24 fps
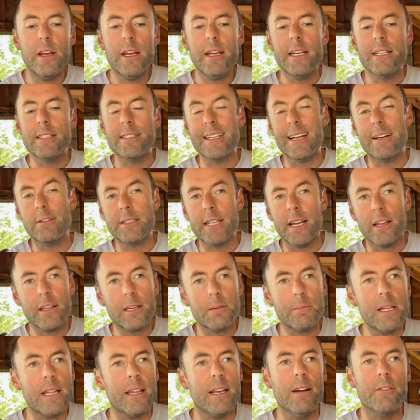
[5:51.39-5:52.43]
It's now telling
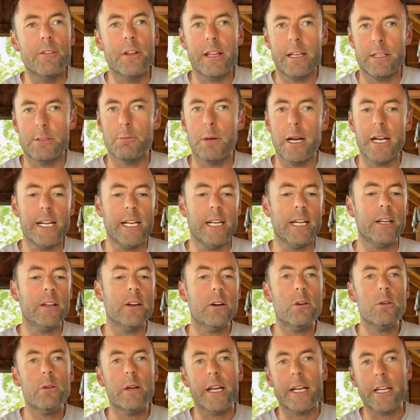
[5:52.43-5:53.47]
me that everything's ready to
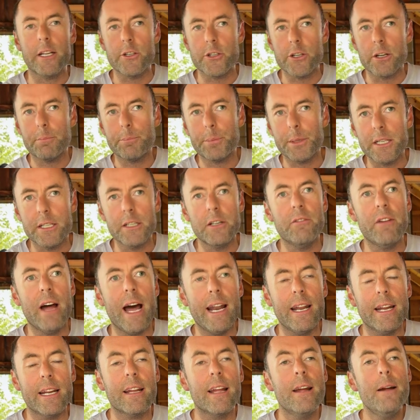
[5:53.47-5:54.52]
go and I can jump into
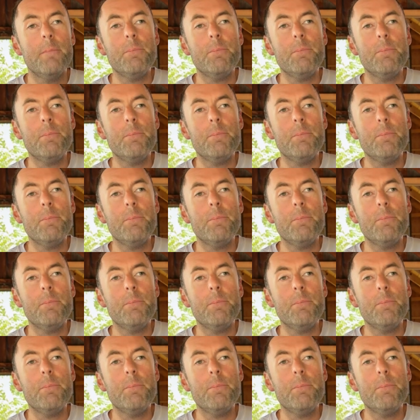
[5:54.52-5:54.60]
Navattic